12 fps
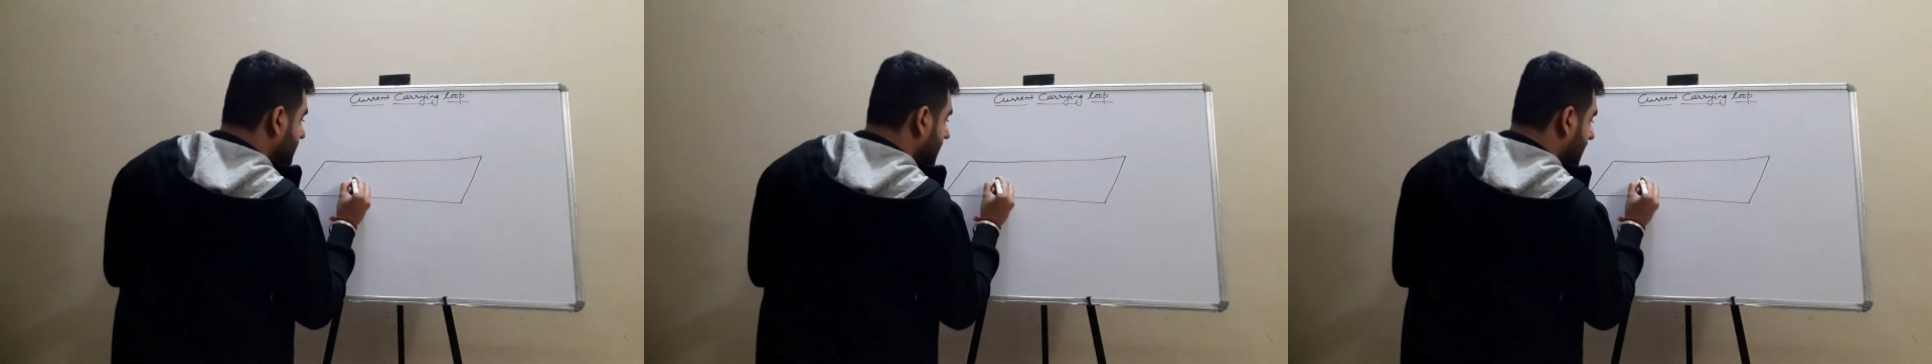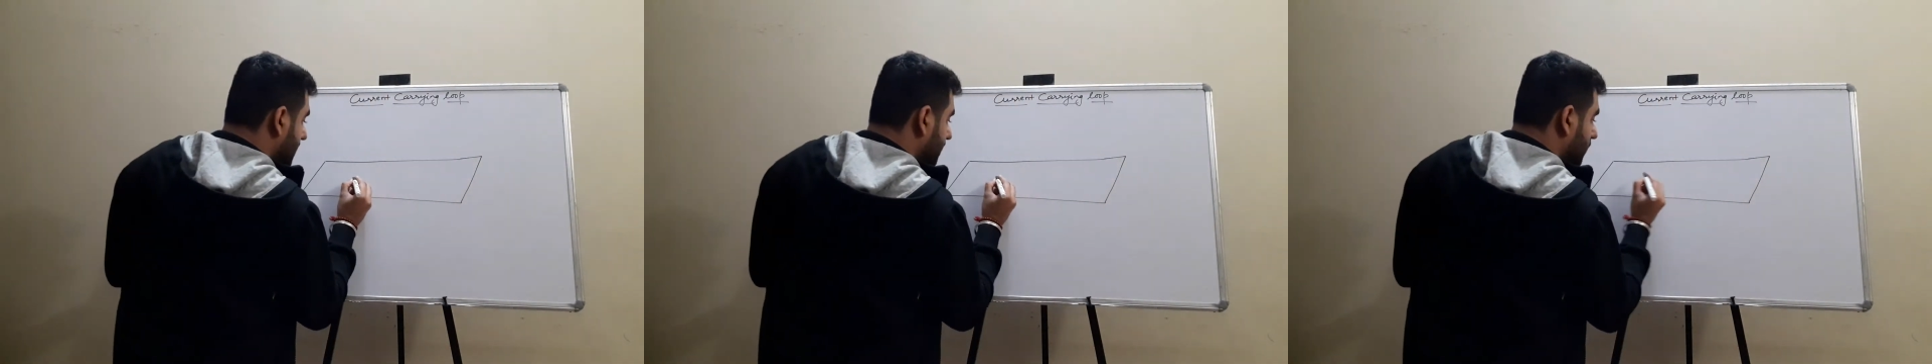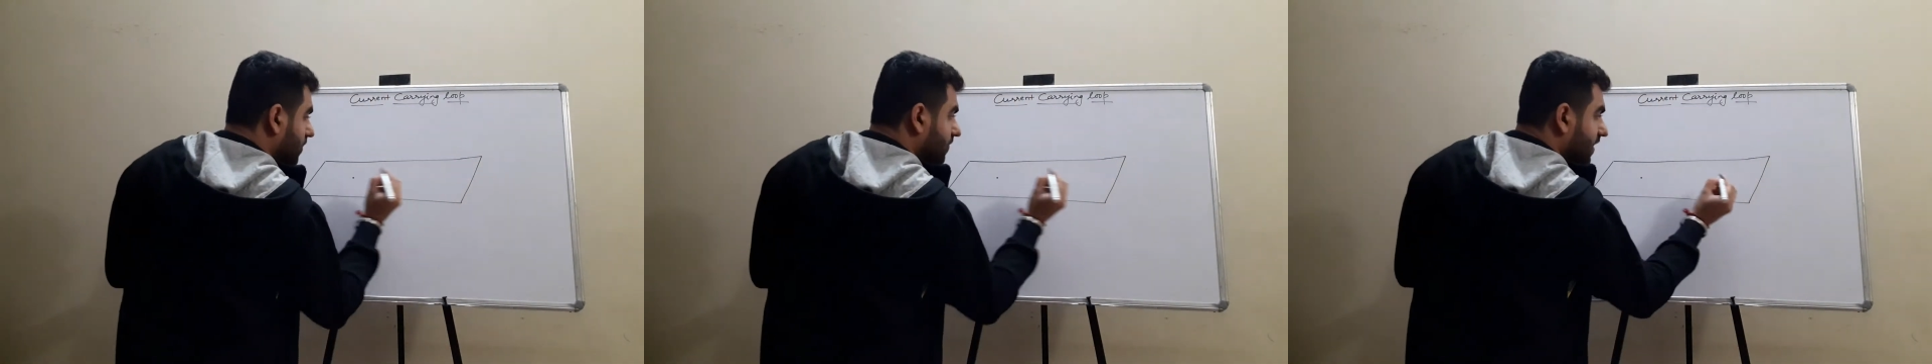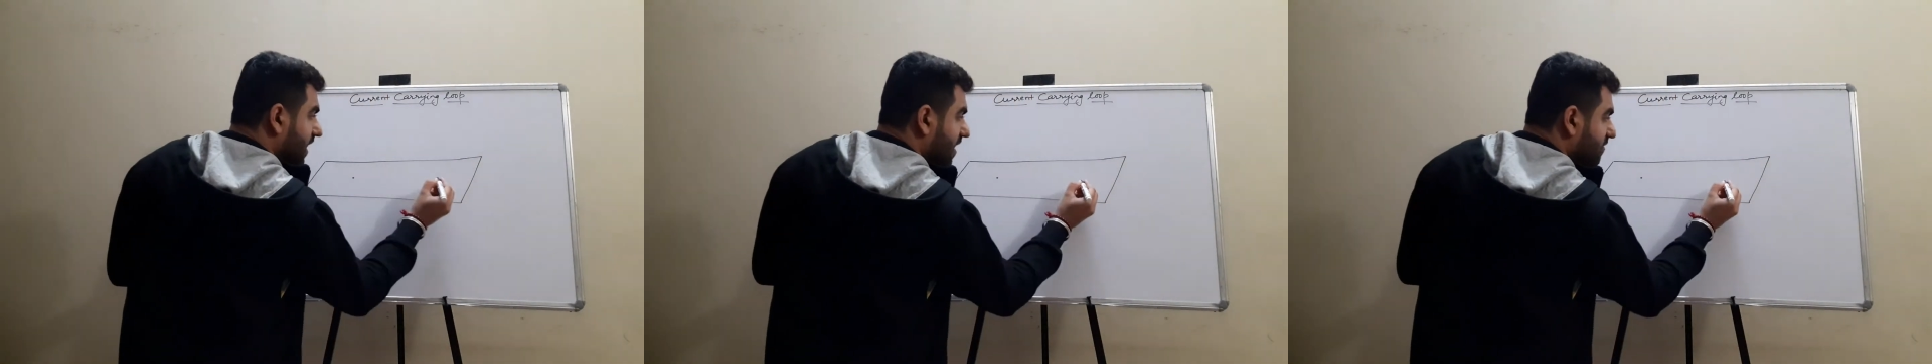cardboard,
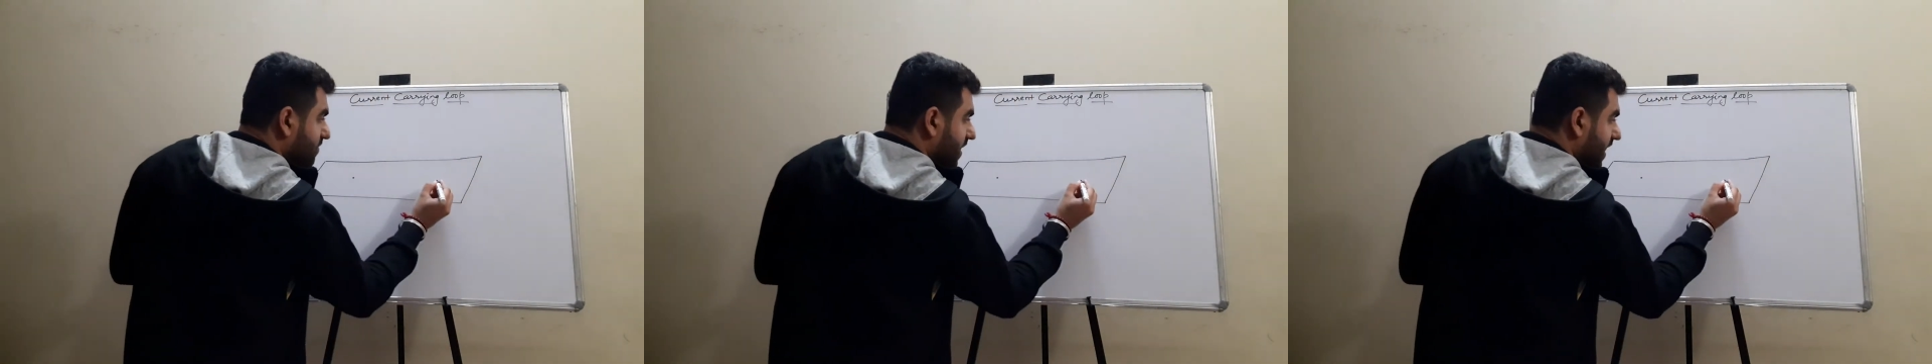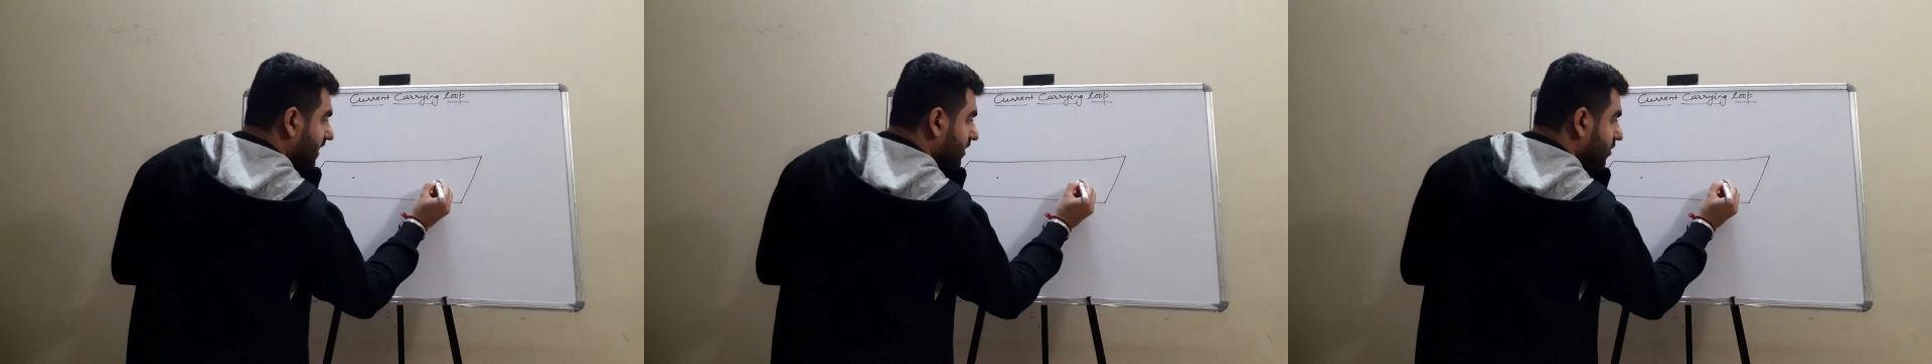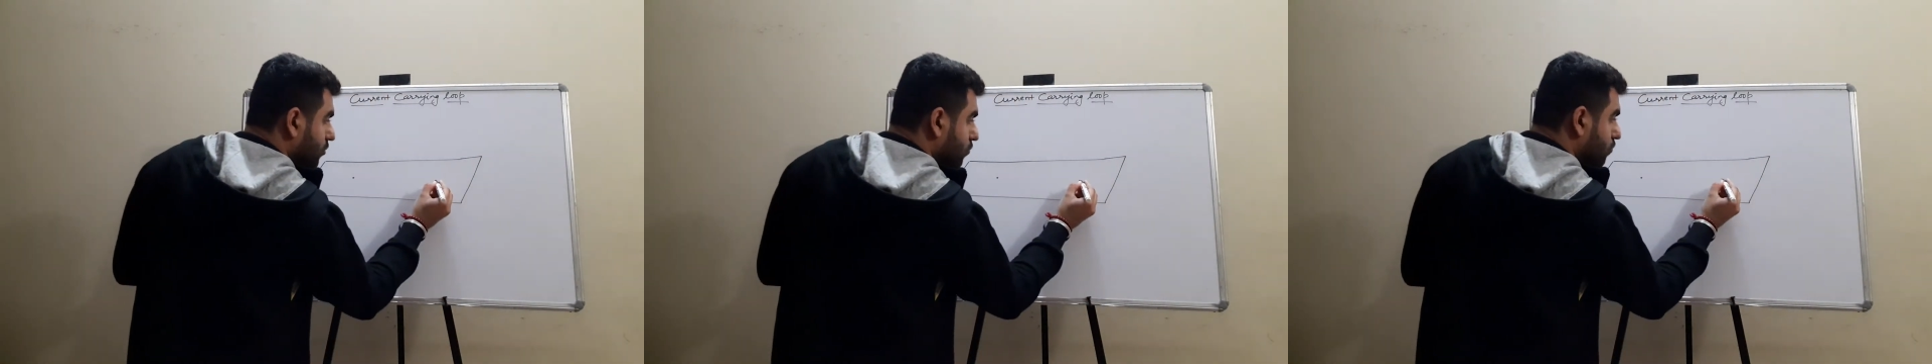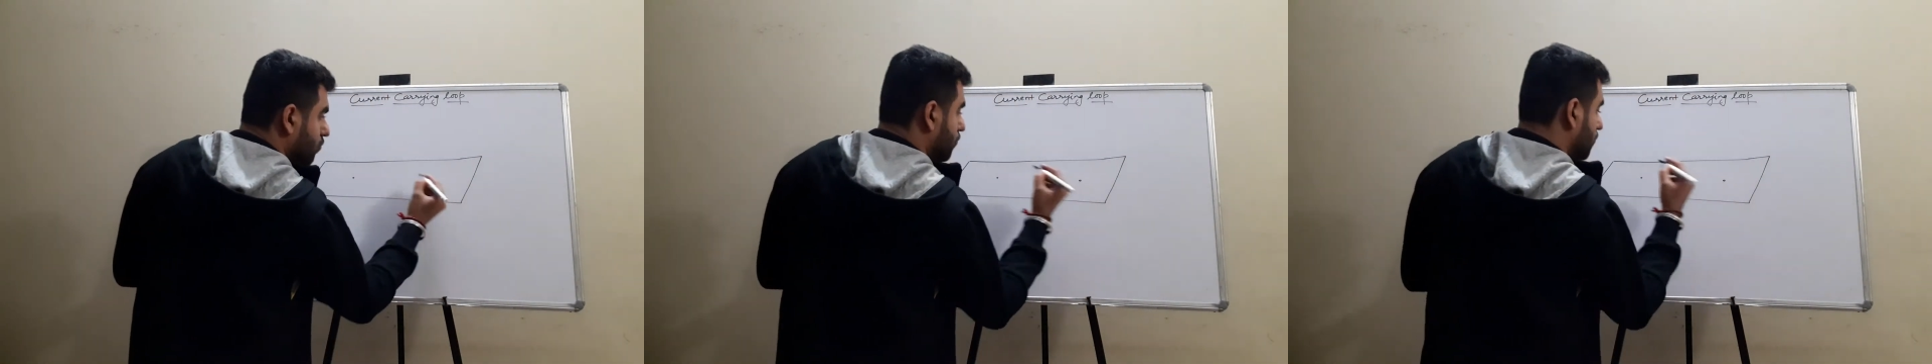we have made
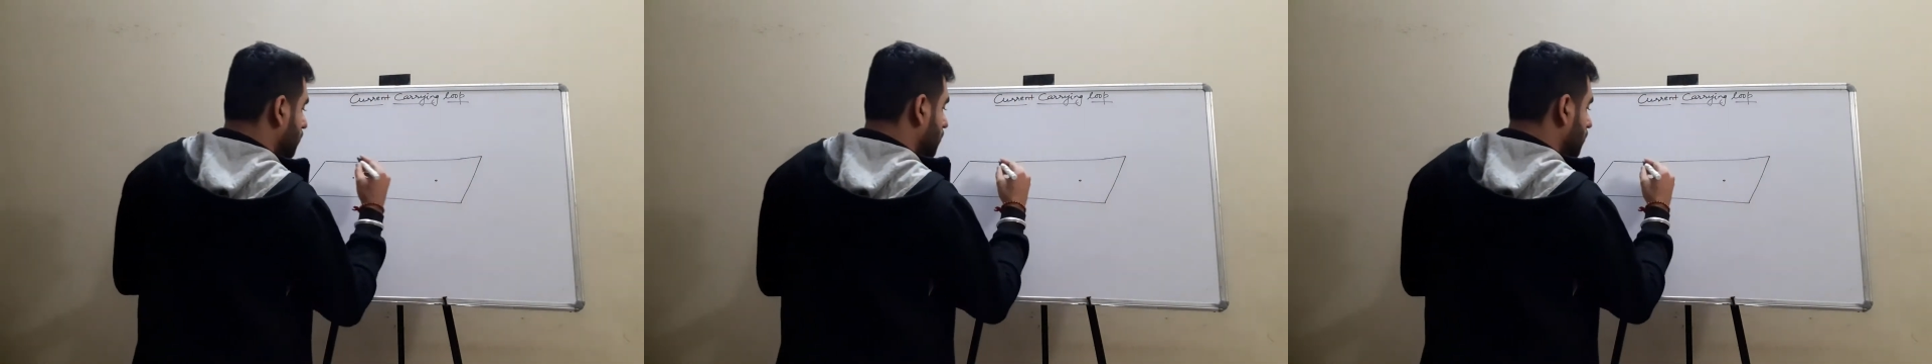two